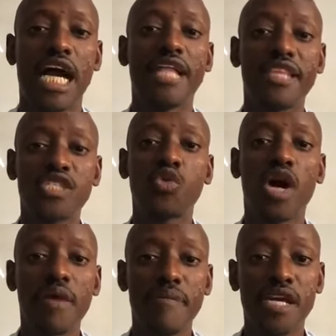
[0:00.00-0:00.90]
And that's
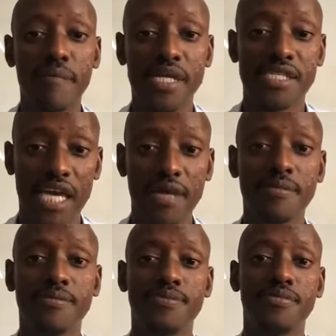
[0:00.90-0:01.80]
why I make my
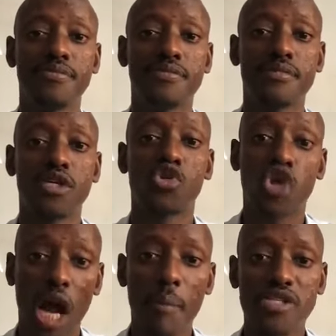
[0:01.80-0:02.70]
time to
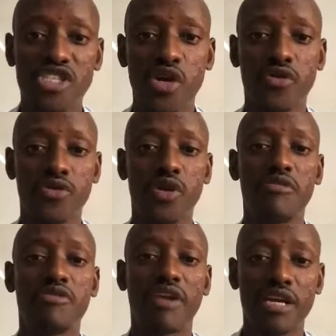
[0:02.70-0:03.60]
come and share with you
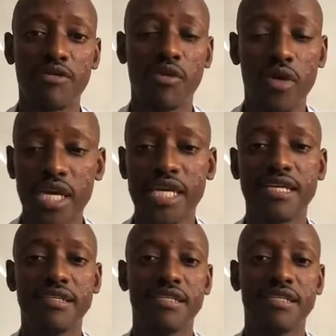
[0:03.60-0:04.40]
every Friday of the week,